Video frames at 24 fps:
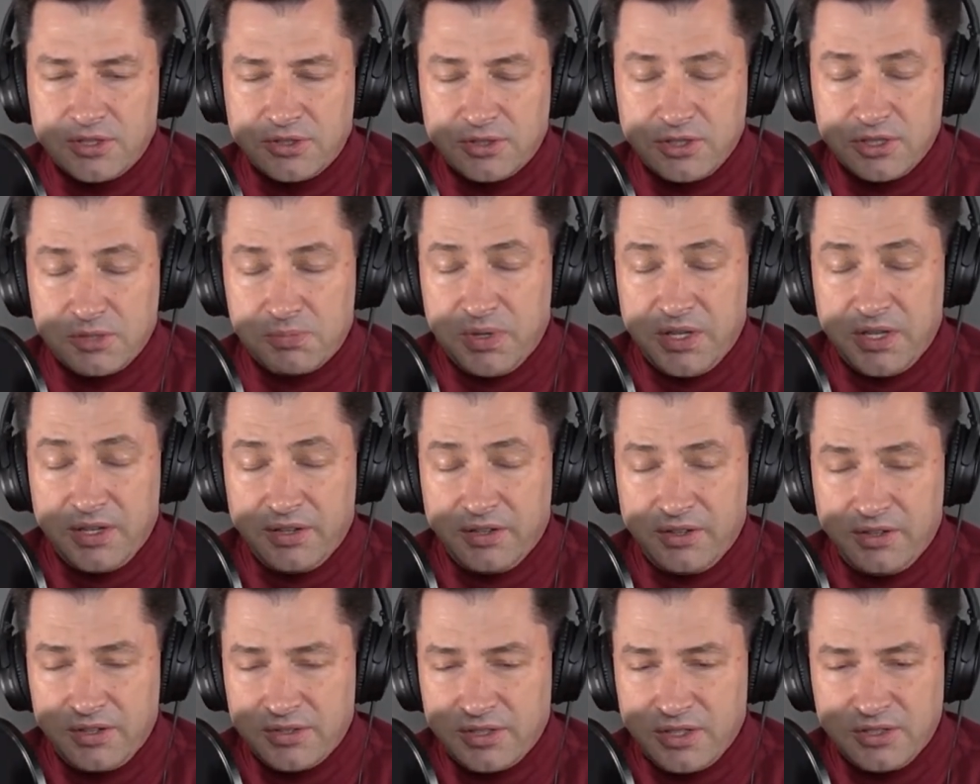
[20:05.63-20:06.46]
So
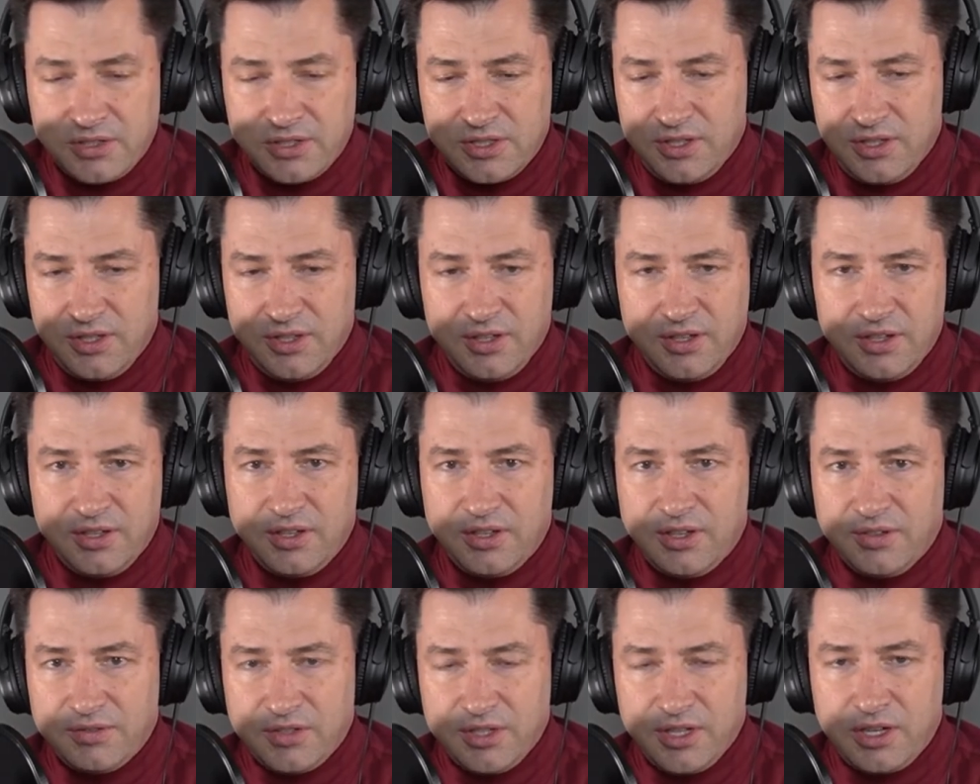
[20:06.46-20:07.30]
there's a
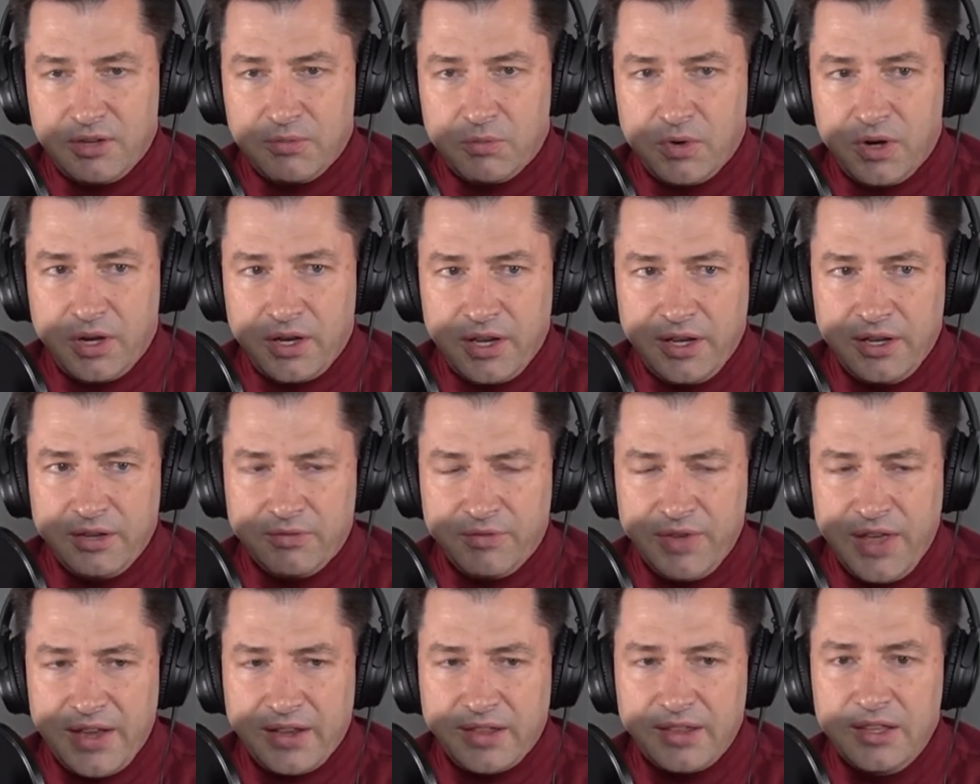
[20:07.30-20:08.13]
ton of work. And in
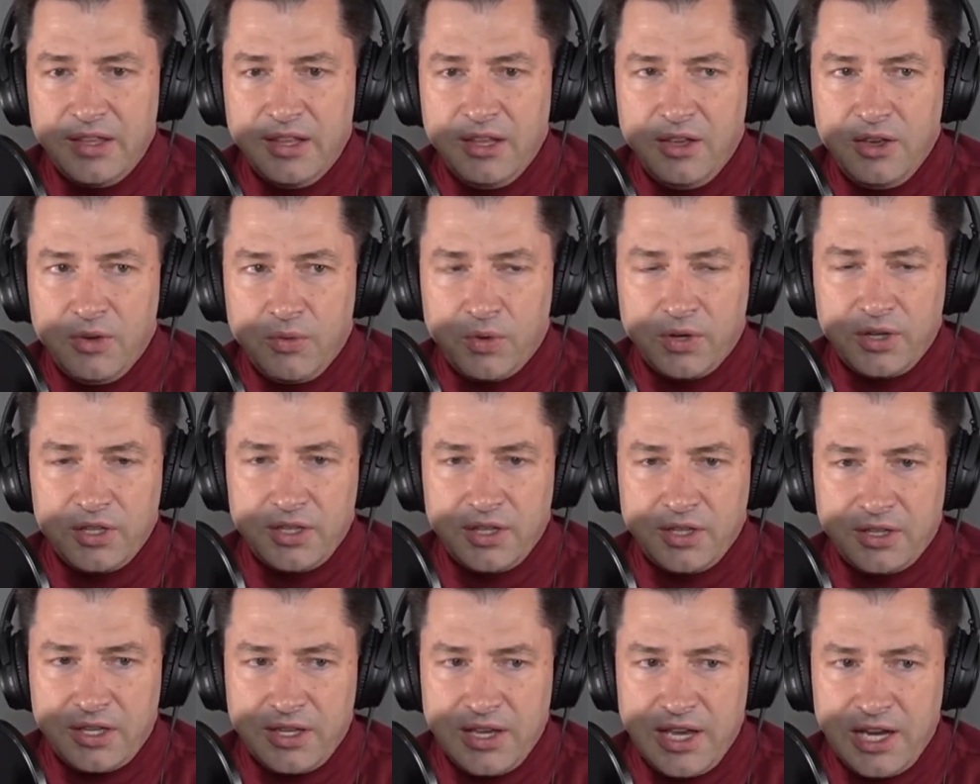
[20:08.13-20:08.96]
fact, one of
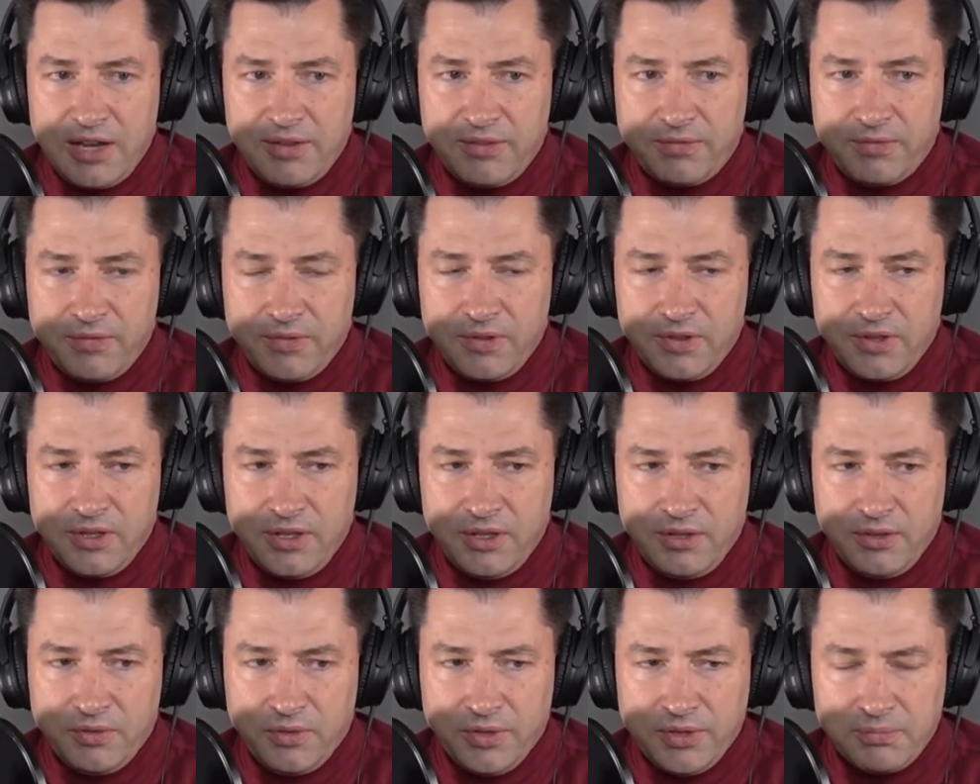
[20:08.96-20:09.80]
the kind of,
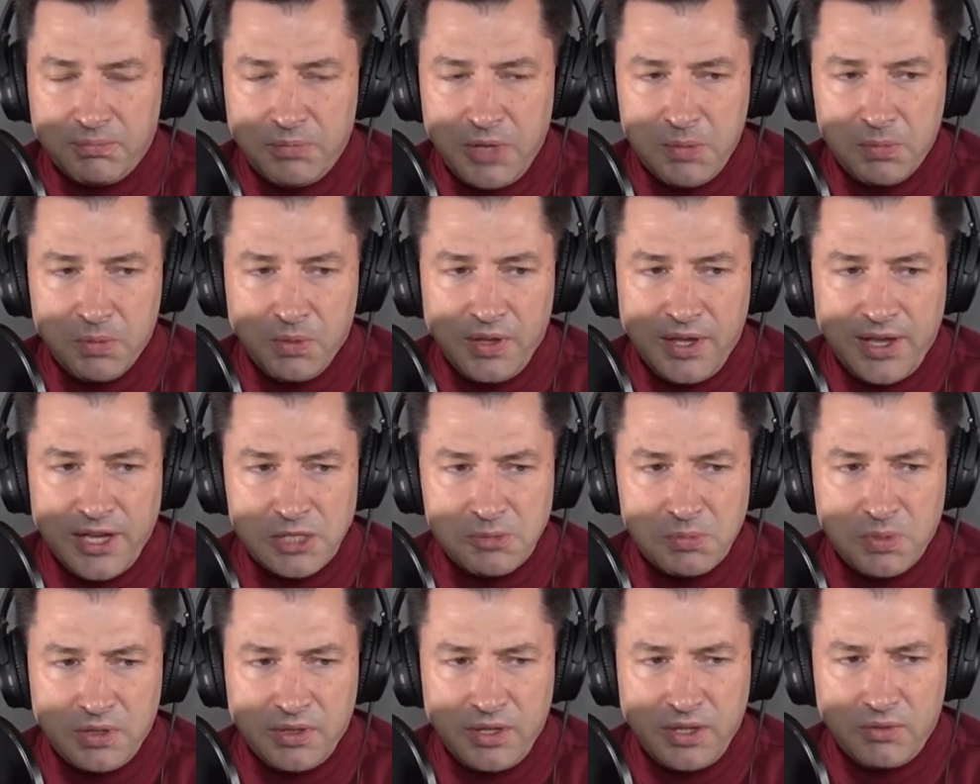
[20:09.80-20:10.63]
when people
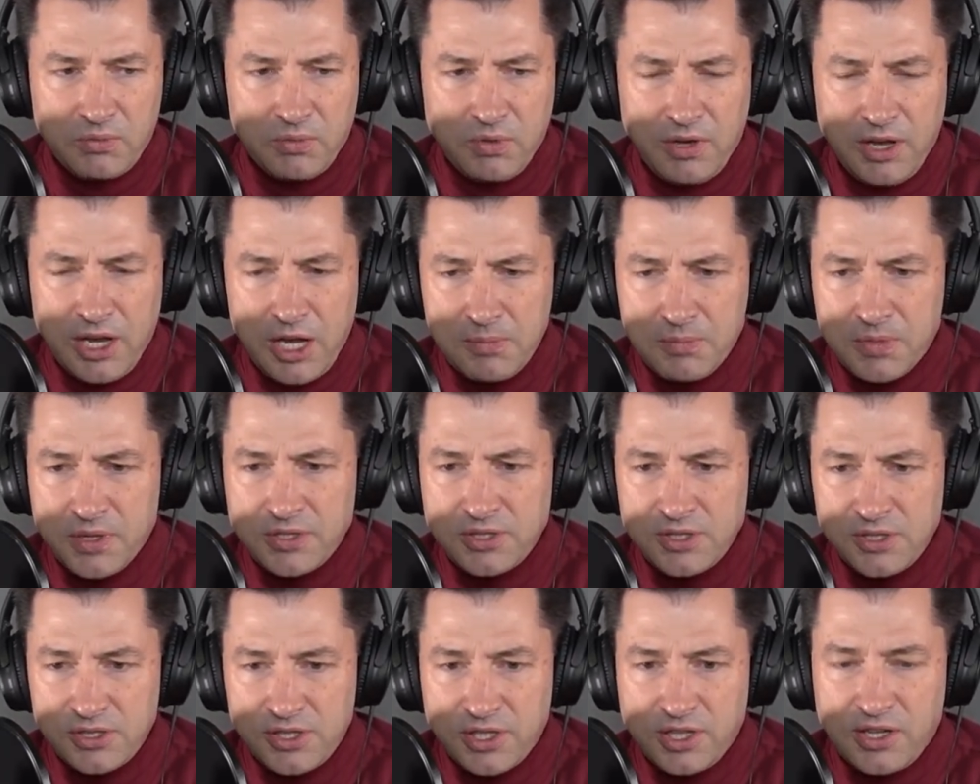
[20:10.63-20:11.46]
ask me like, well, how
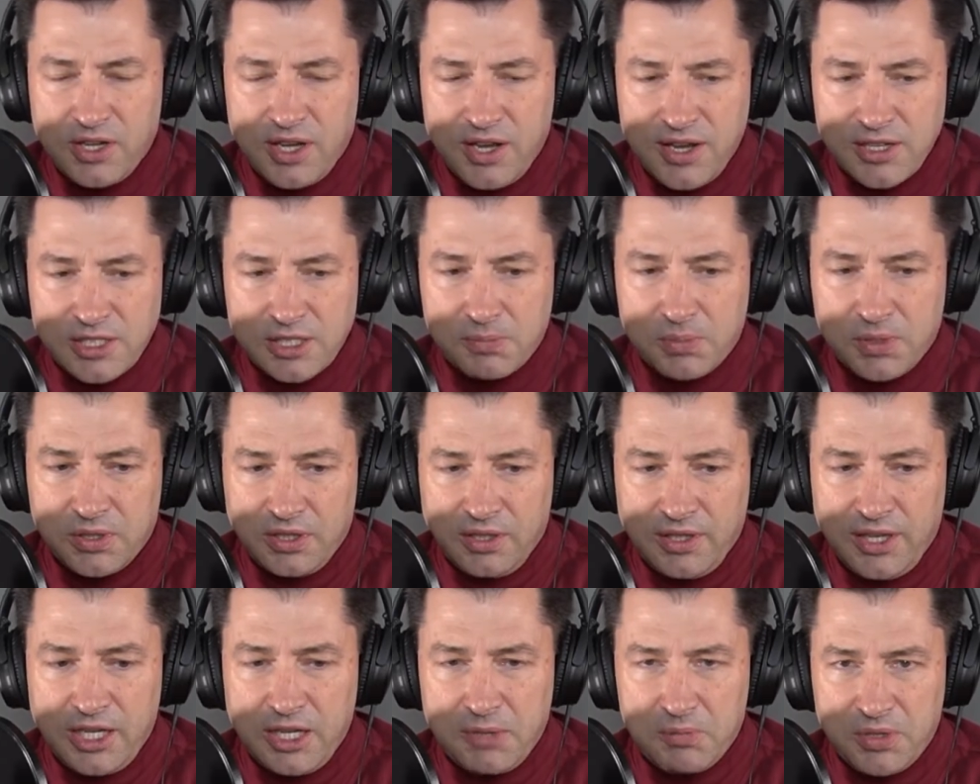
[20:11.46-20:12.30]
much does it cost to put the
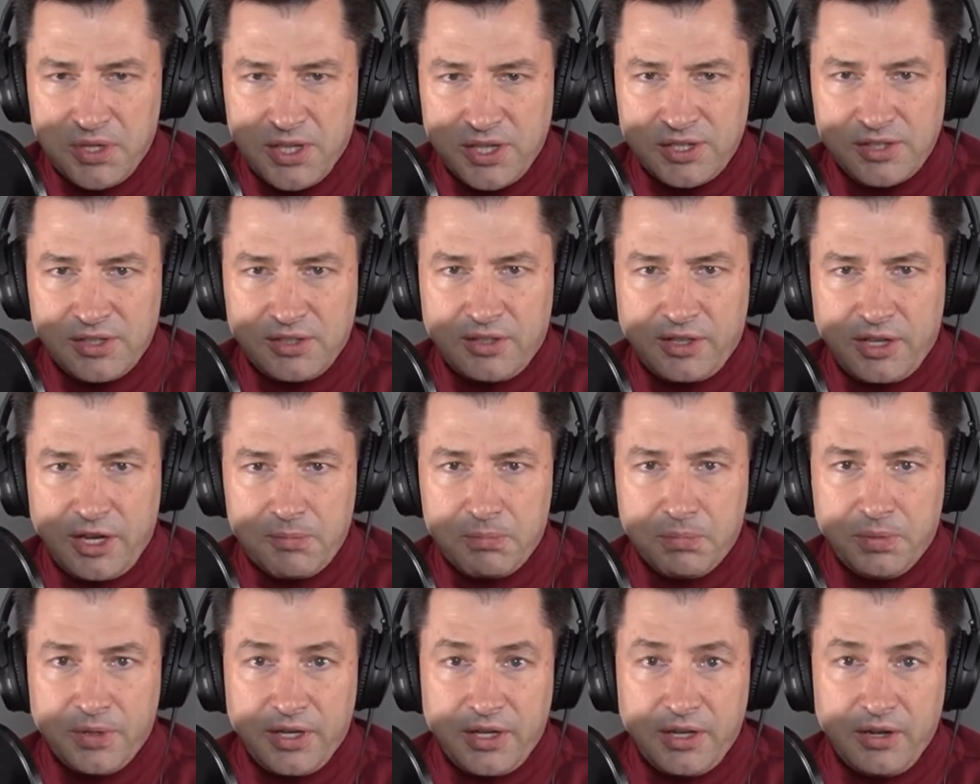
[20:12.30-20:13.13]
lightning protection in an
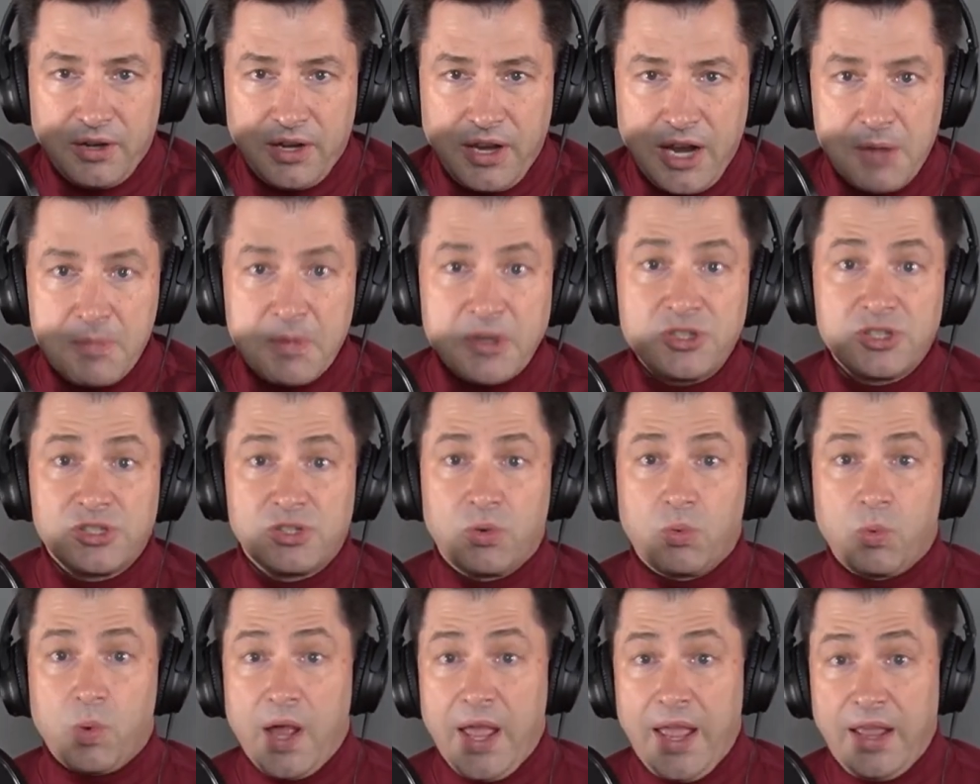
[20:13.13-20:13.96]
airplane and how much does
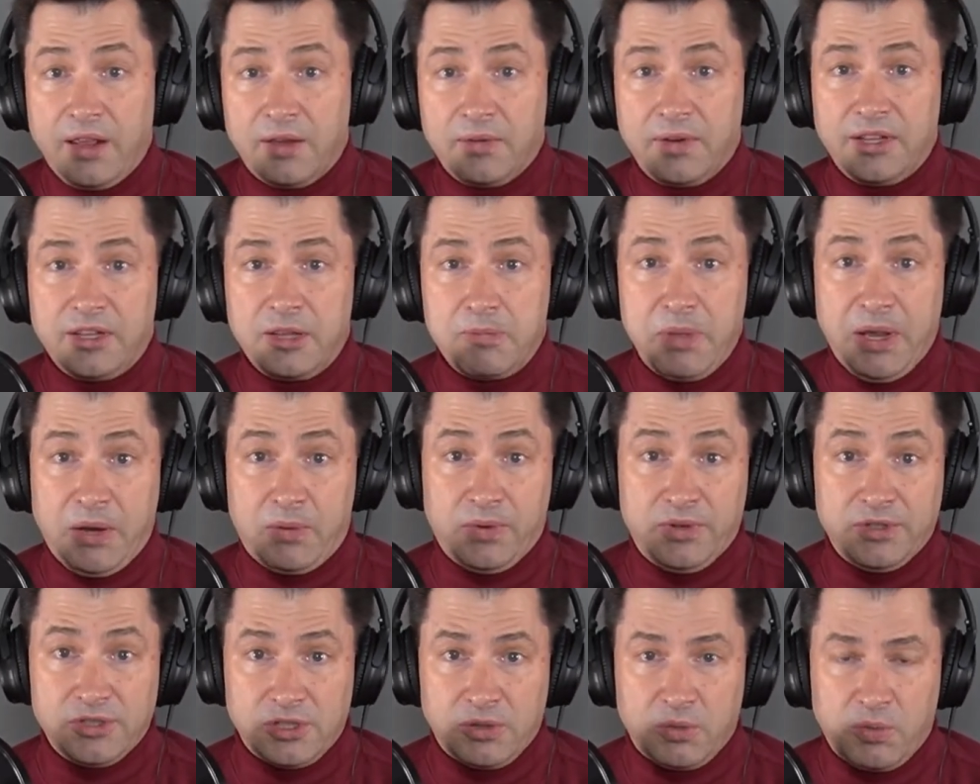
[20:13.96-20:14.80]
it weigh? I mean, the big
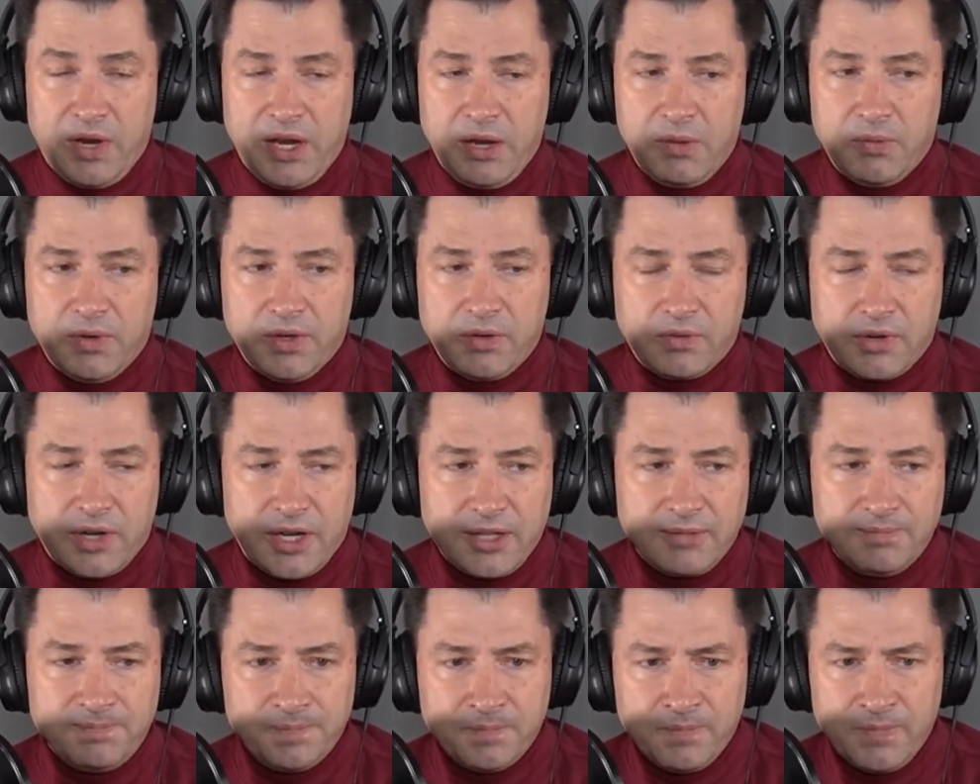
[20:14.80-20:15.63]
one is the weight one, right?